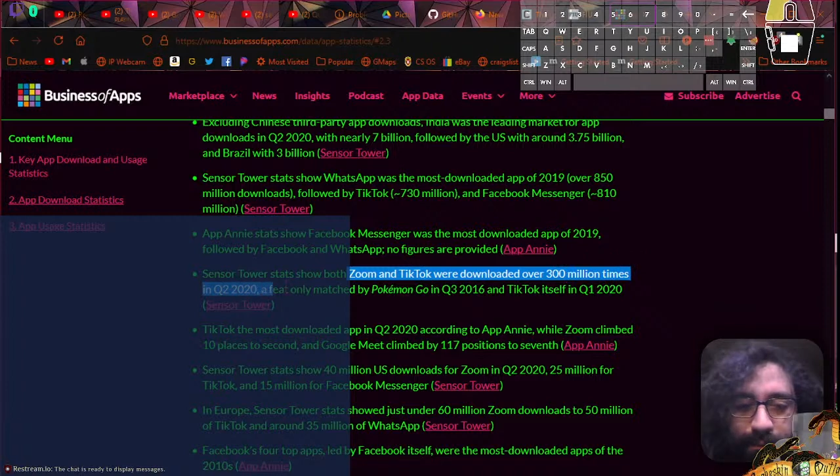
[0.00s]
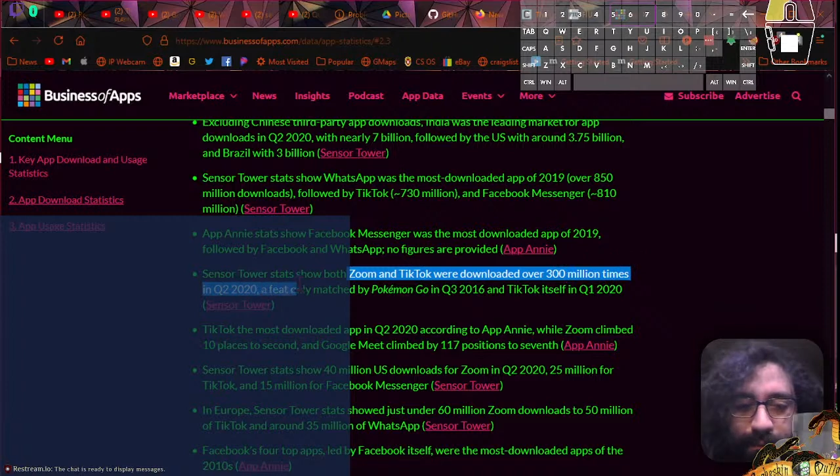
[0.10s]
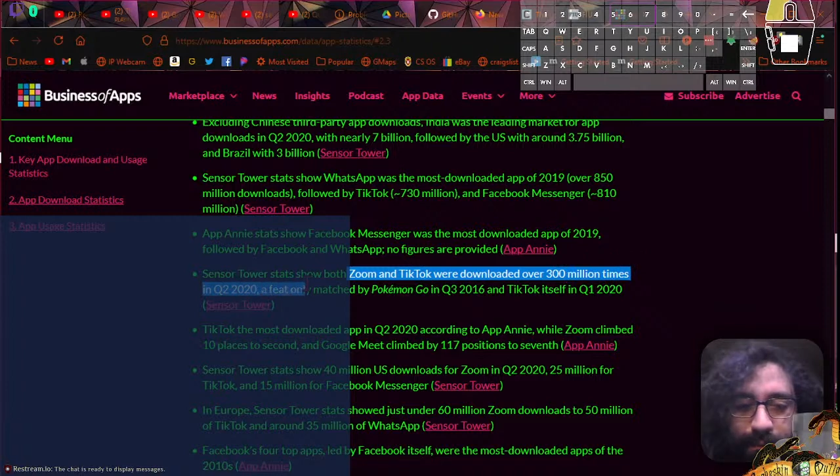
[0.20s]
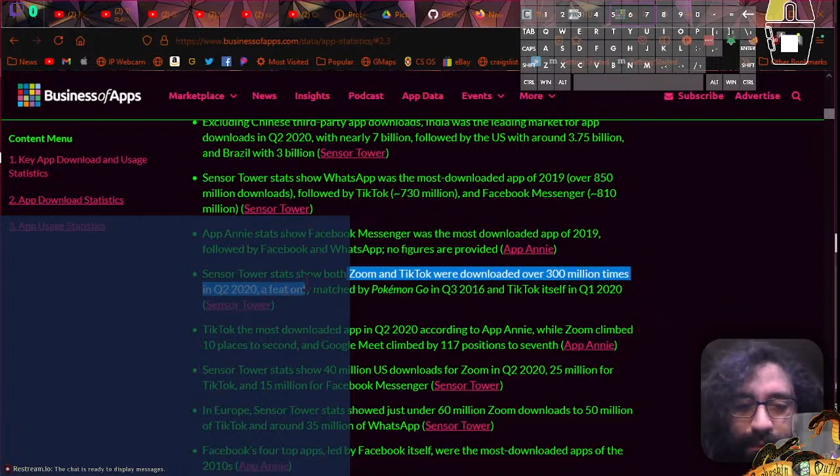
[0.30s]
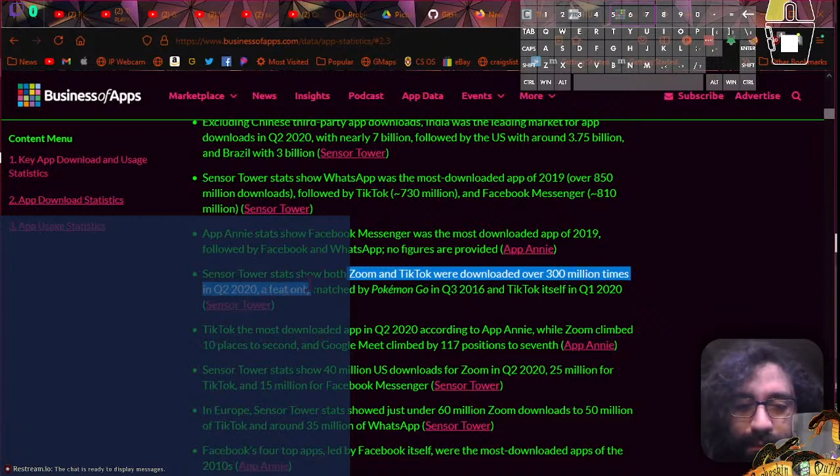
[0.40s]

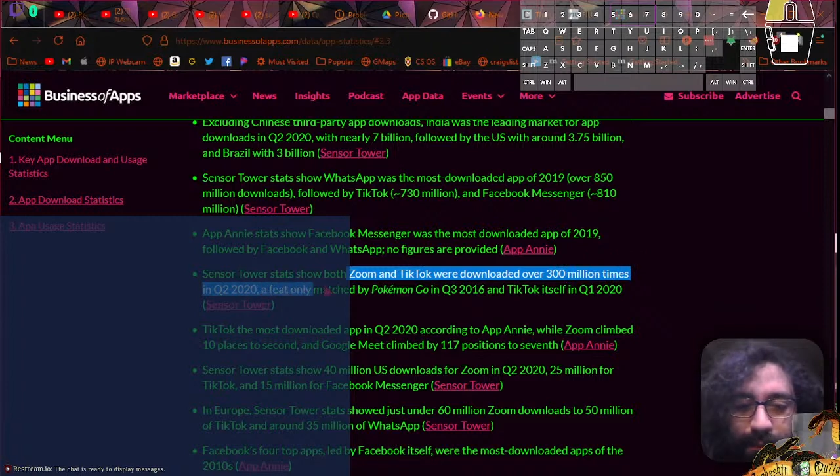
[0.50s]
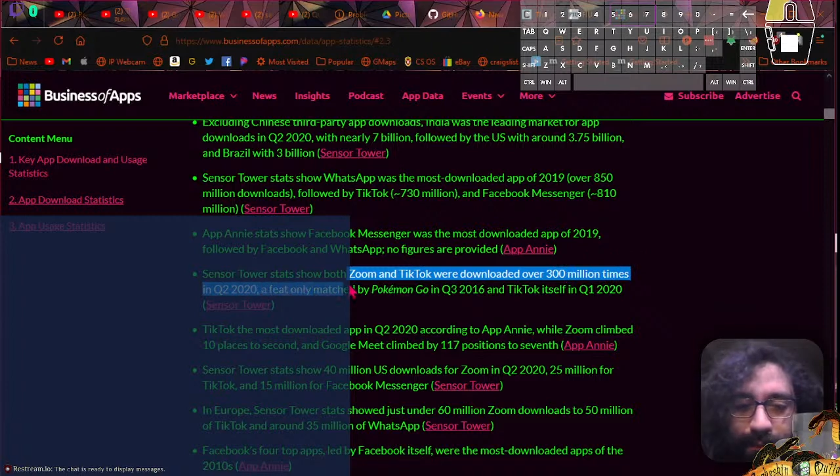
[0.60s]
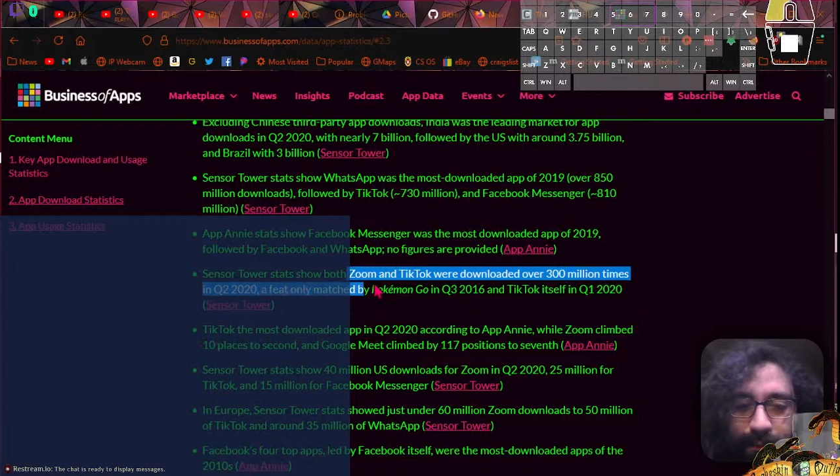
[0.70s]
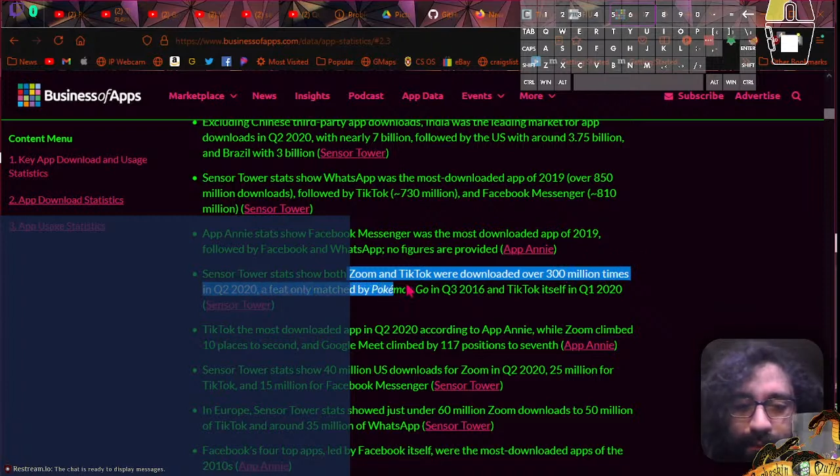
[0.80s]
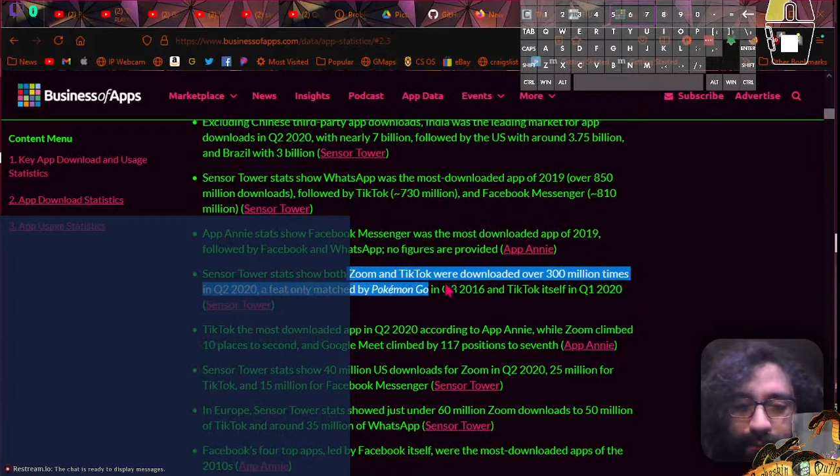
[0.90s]
And so
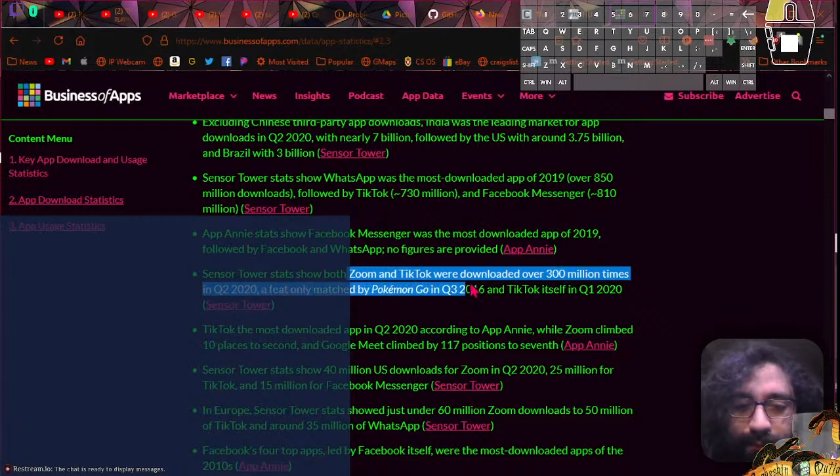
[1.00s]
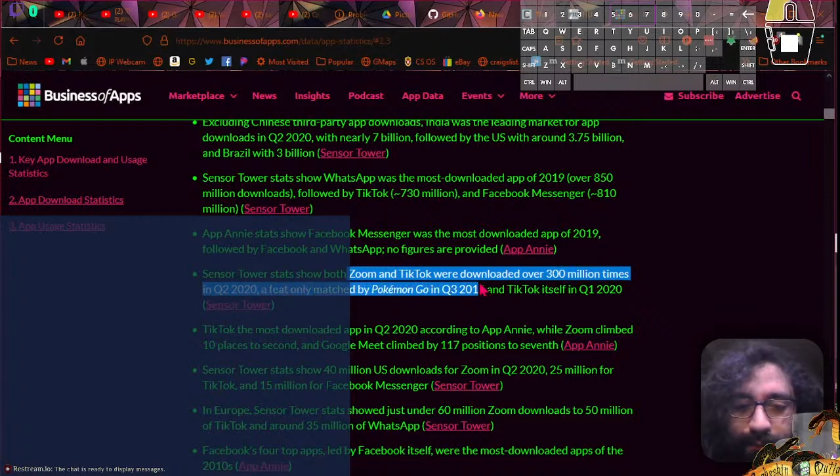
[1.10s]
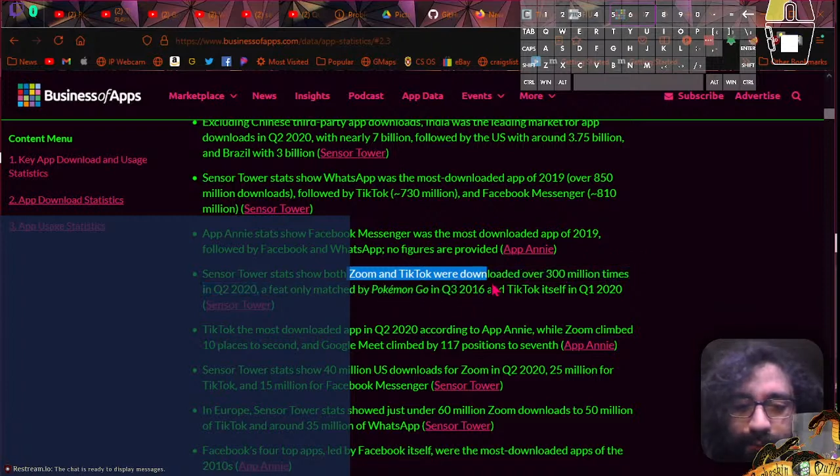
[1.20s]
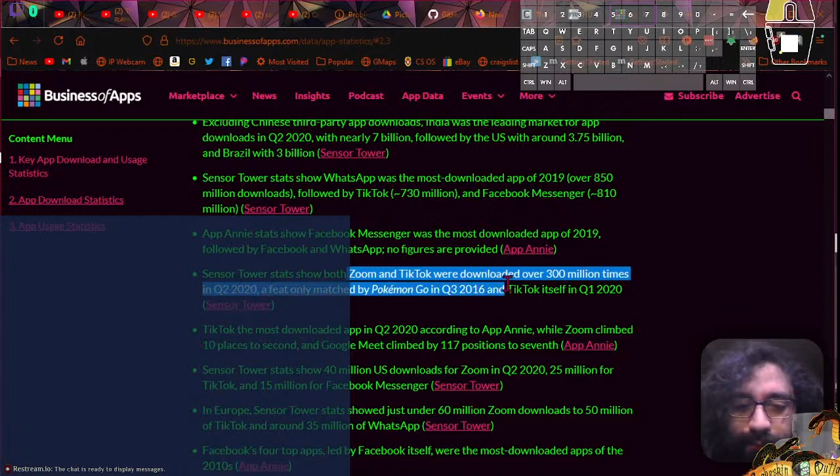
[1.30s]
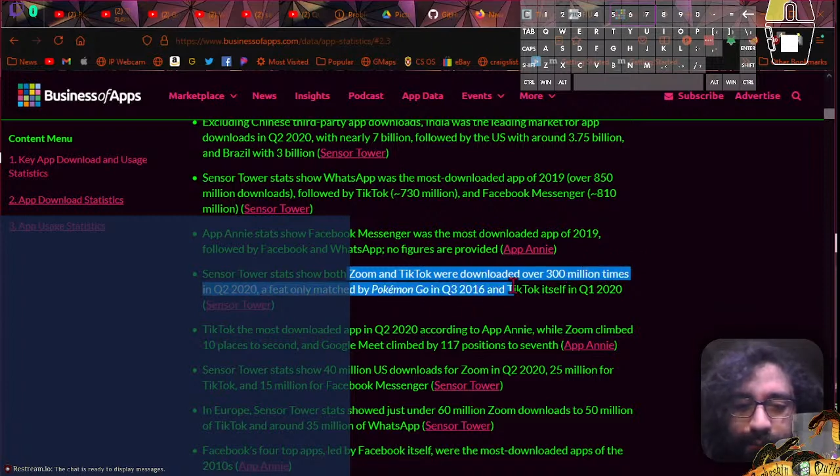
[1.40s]
what did we do in
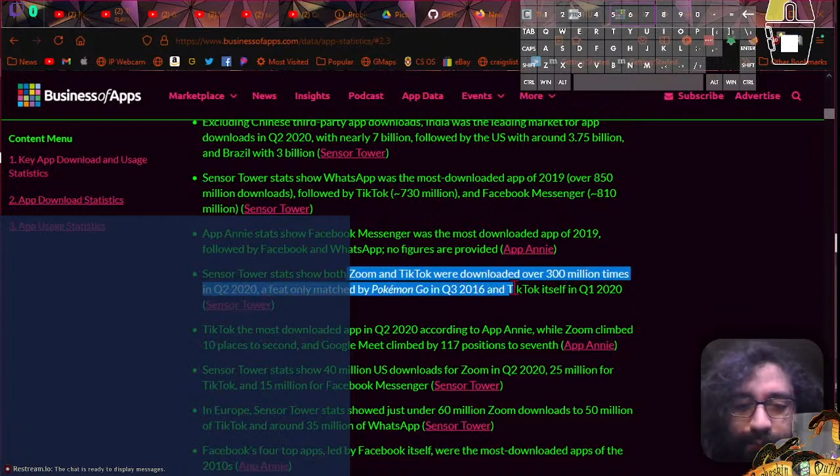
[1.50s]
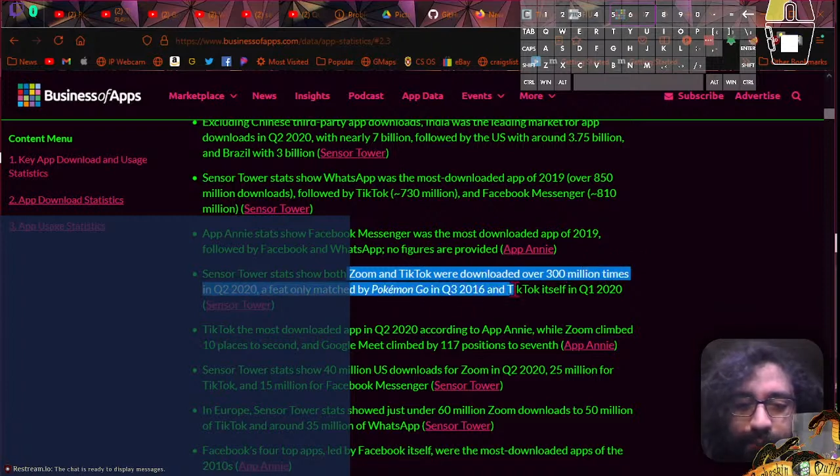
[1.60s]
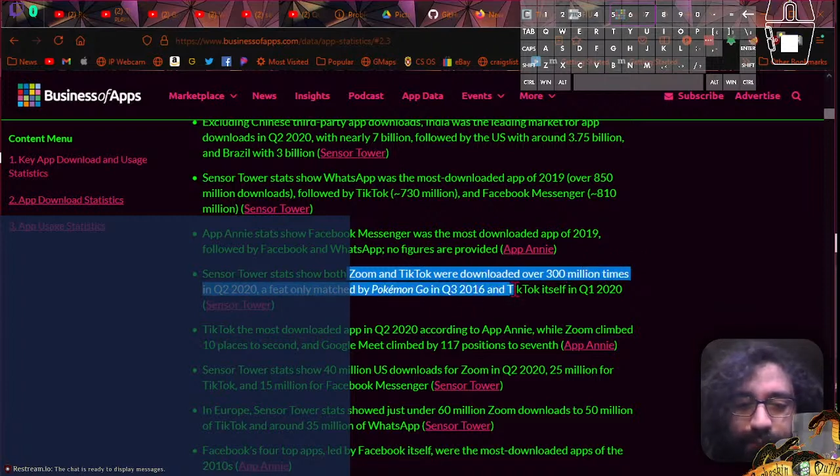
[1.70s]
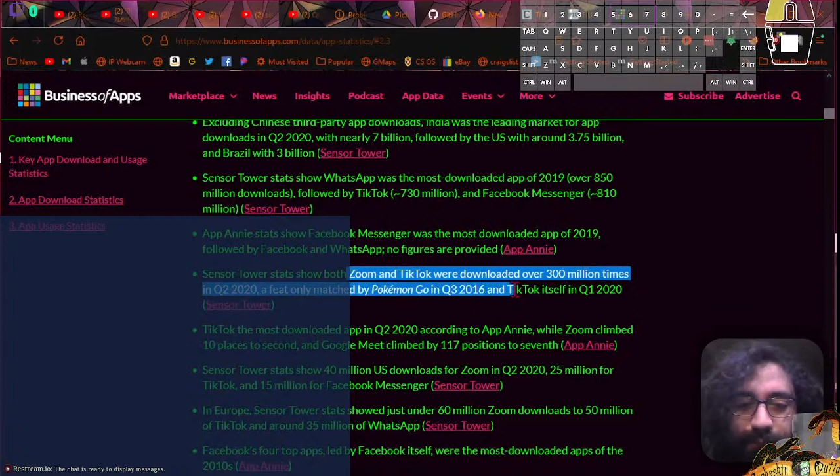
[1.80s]
the meantime, right?